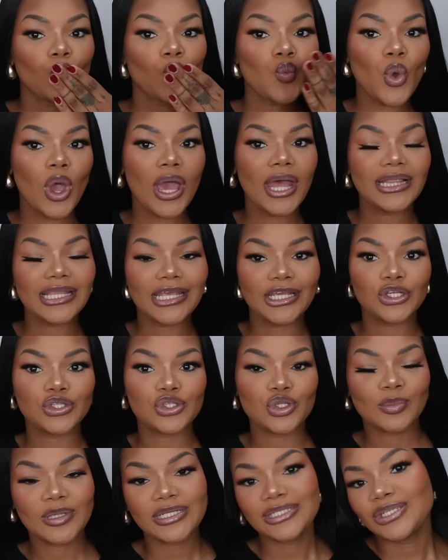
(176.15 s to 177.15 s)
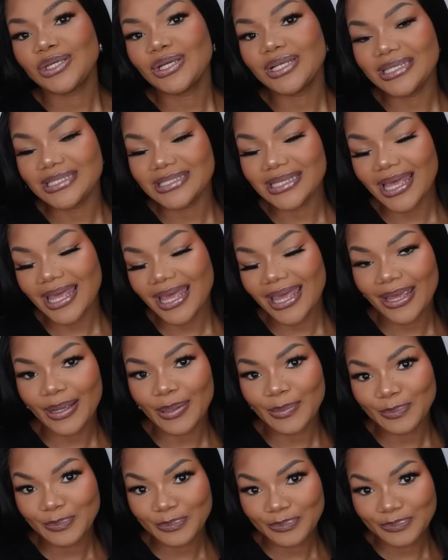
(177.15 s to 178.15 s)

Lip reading: Thank you so much, Yolissa Hair.